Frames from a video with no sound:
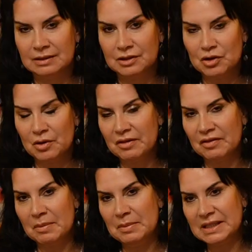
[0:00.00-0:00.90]
Sorry
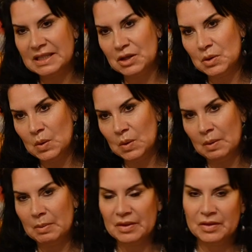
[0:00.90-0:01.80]
if I'm missing you,
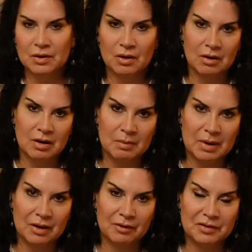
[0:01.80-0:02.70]
but there are
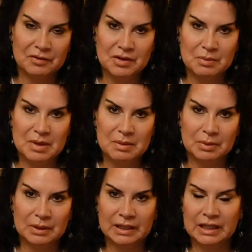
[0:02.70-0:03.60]
about 50
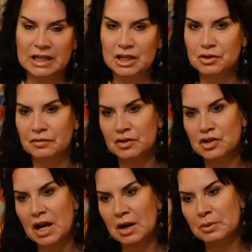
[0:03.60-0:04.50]
people in each of the
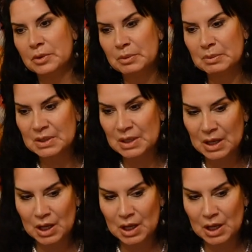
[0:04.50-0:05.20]
chat rooms.